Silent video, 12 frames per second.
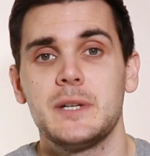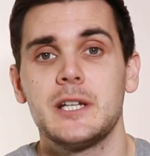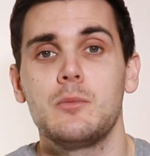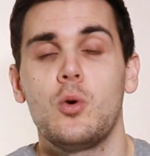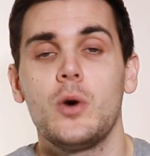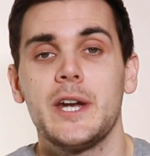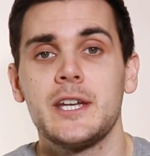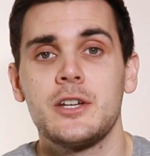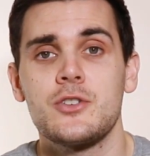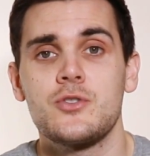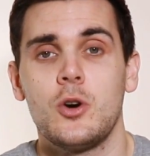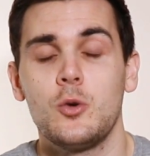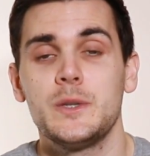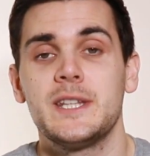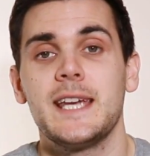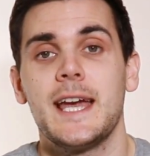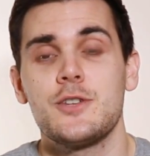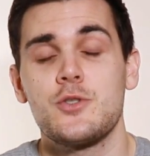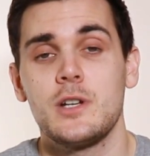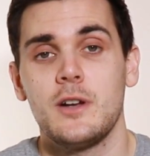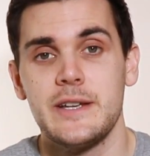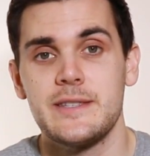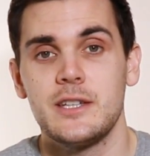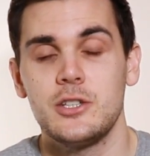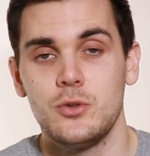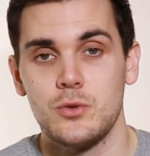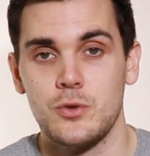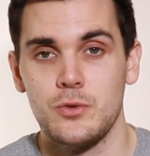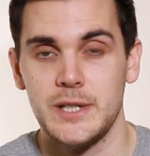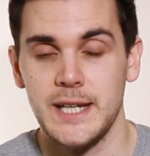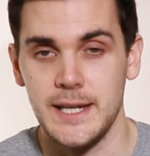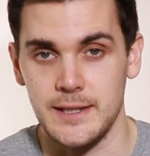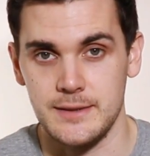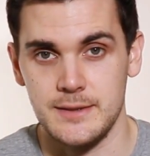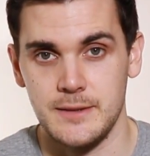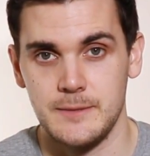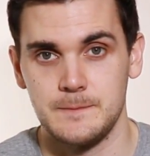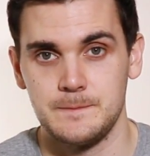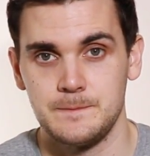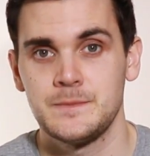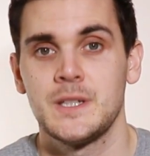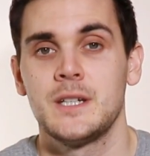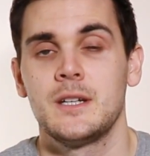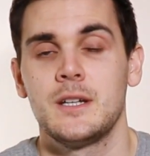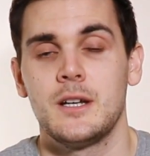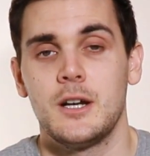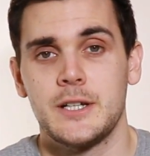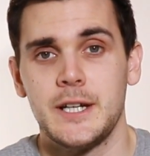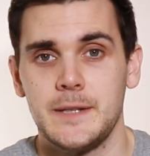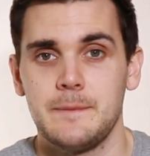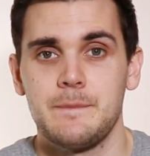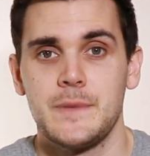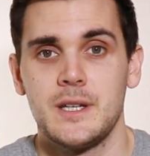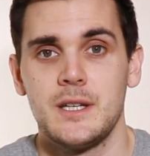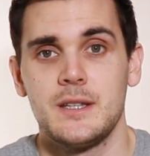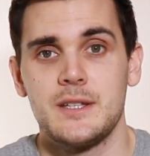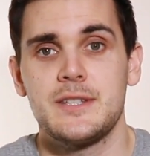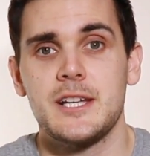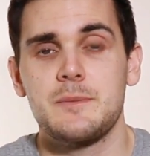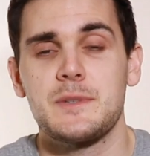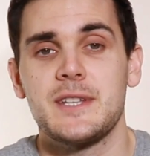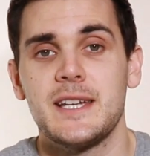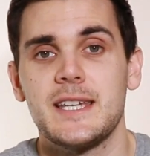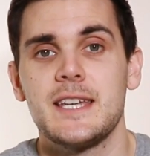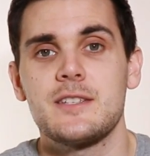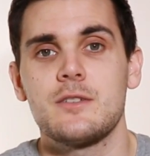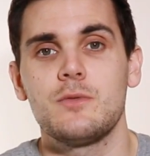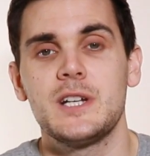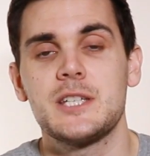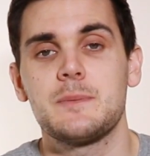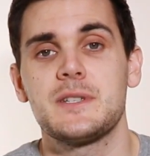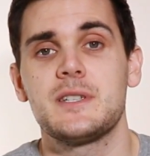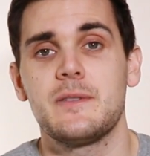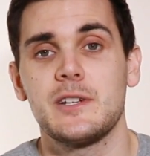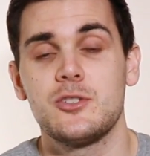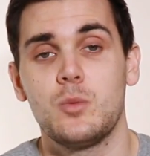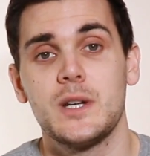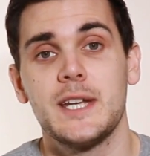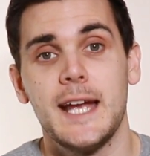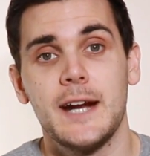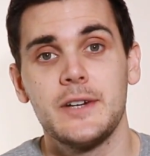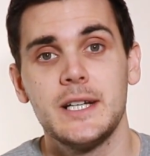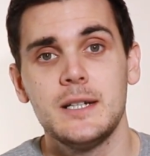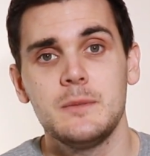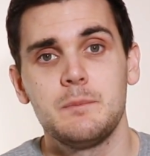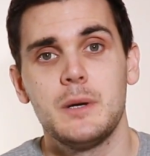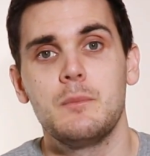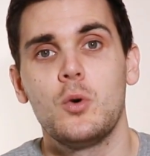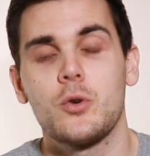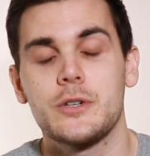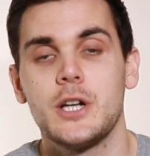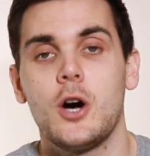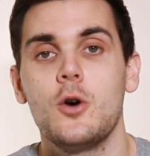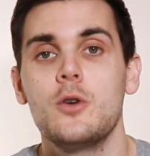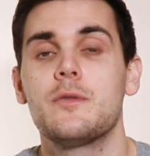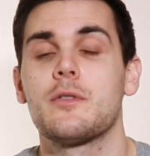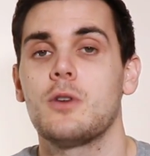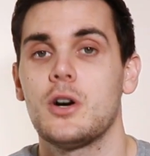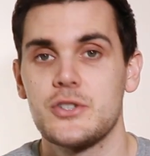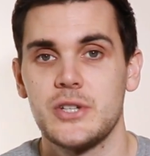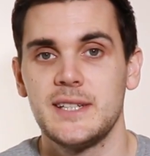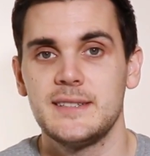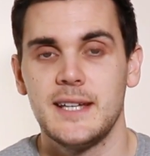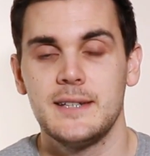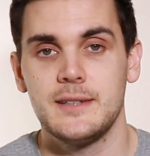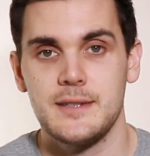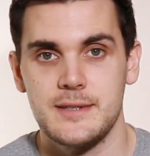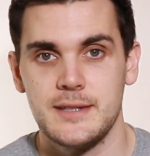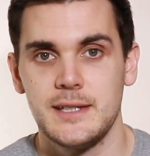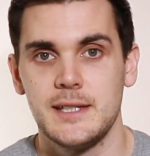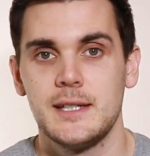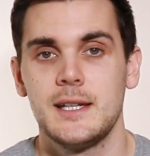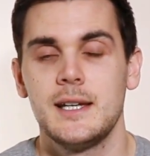being more in control with the entry lines that you create. Okay, this next mistake isn't really specific to one area, but more an overarching tendency,